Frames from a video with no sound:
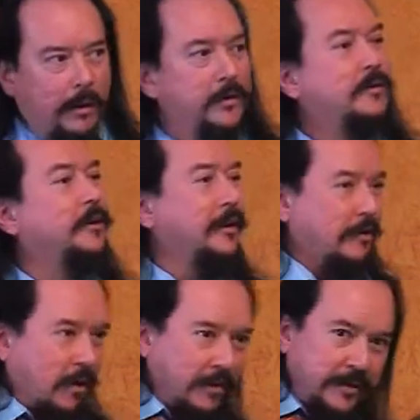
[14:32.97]
you start
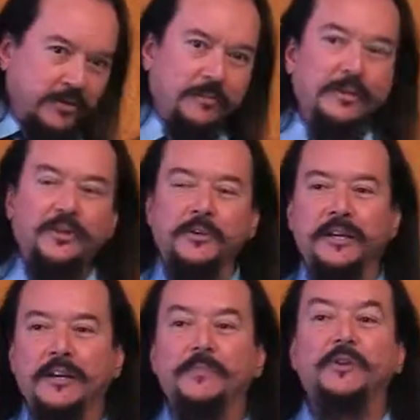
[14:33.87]
hearing all the instruments
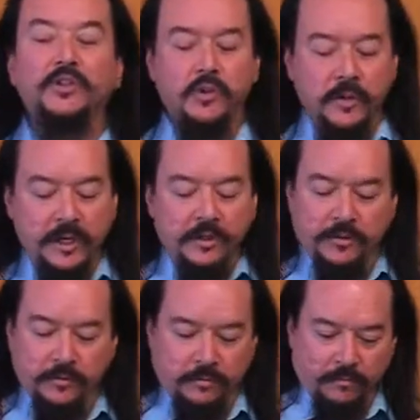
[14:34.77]
tuning up. They're tuning
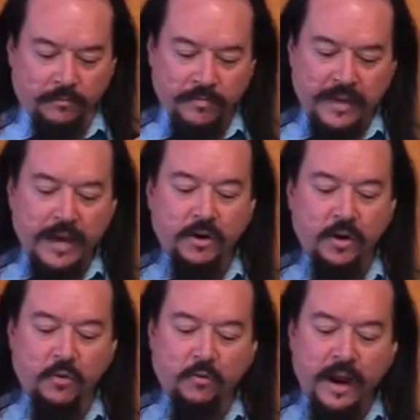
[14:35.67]
to that
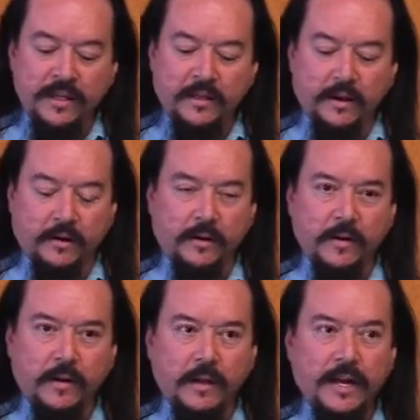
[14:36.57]
note right there.
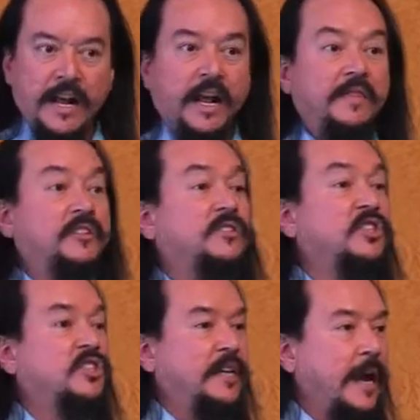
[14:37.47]
That's the
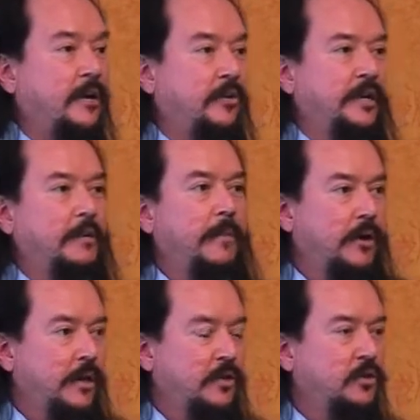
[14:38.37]
standard in
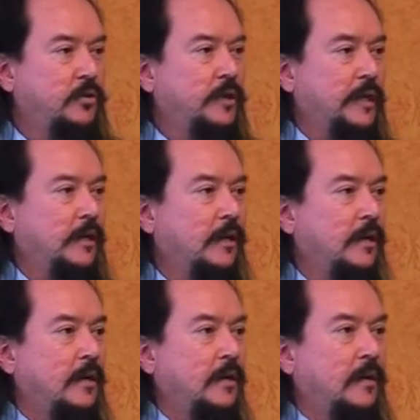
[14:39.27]
American tuning.
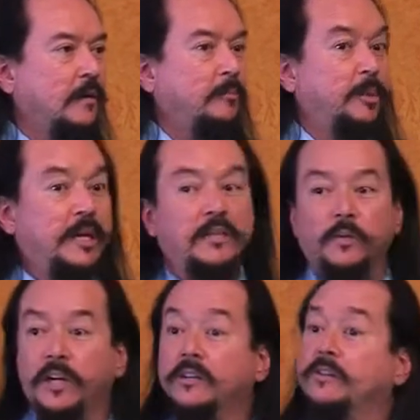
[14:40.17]
But guess
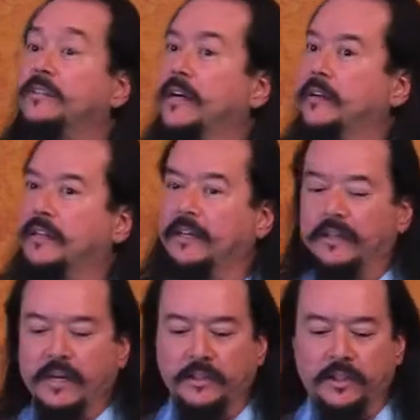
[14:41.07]
what? It turns out
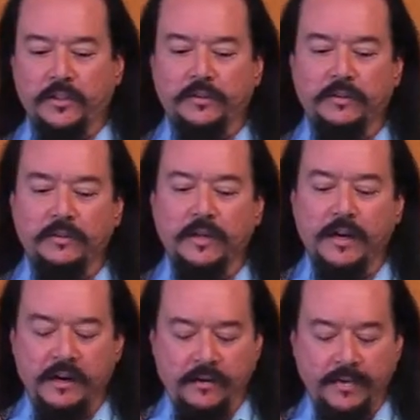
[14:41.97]
that's
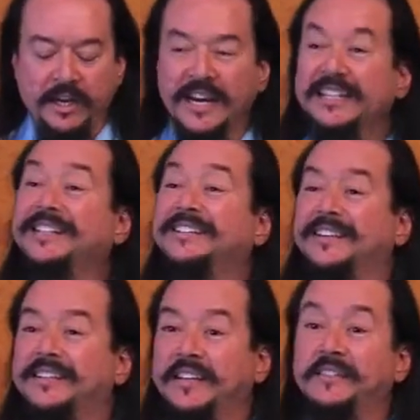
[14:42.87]
in
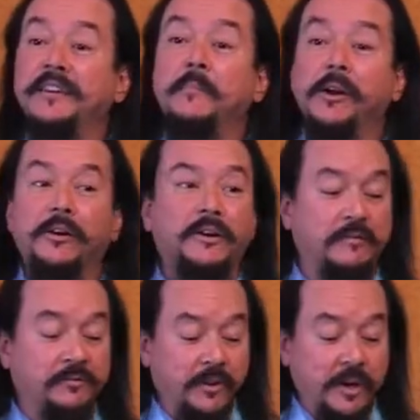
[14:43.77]
1916, the
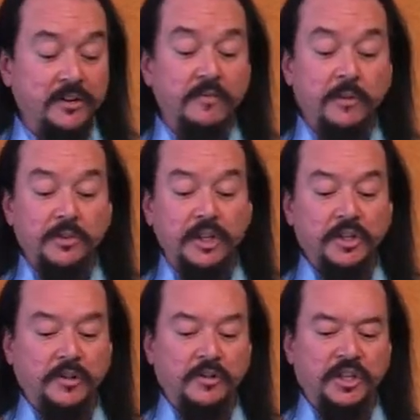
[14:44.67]
American Federation of
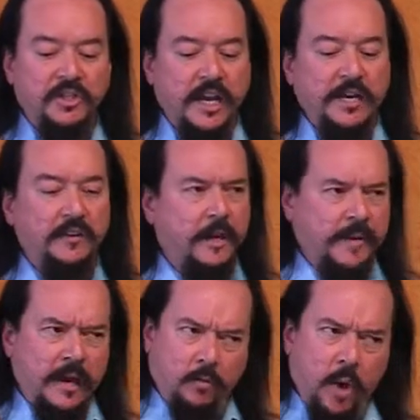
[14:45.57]
Musicians decided
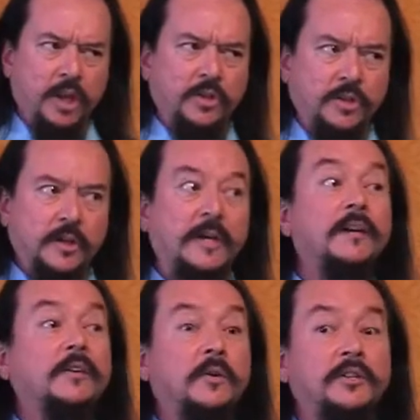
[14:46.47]
that was
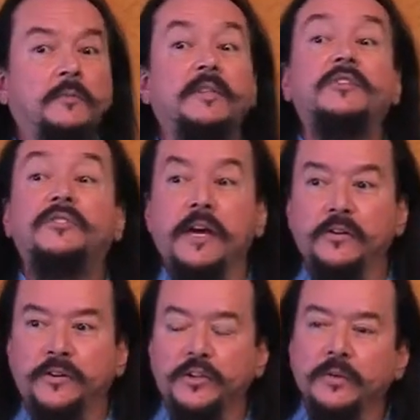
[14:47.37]
going to be the
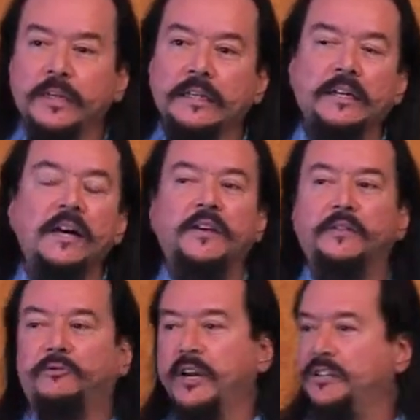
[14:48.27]
standard tuning. The
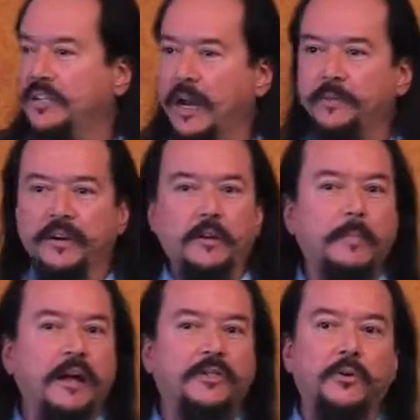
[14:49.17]
French adopted it
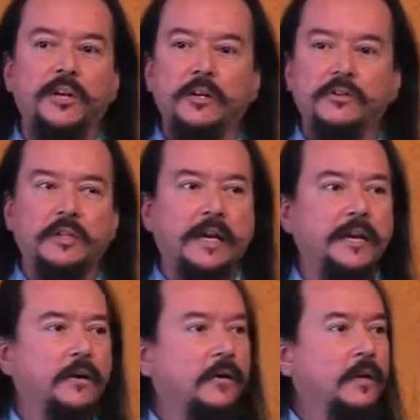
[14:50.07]
about 30 years
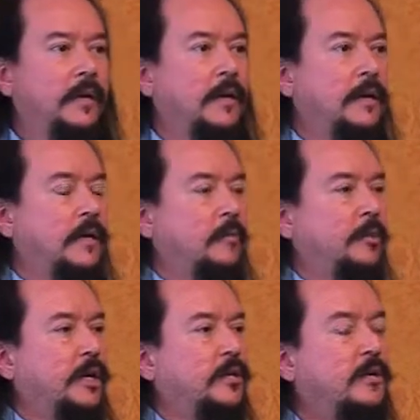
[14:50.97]
later.
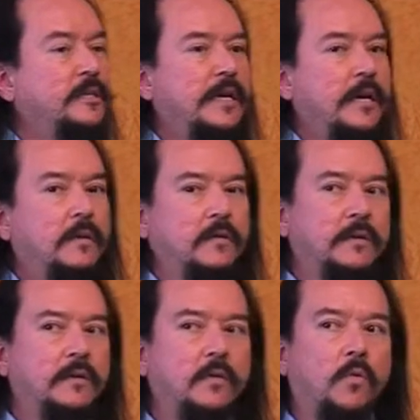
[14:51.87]
But it turns out
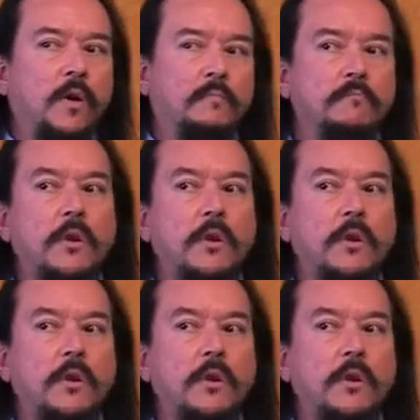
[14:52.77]
what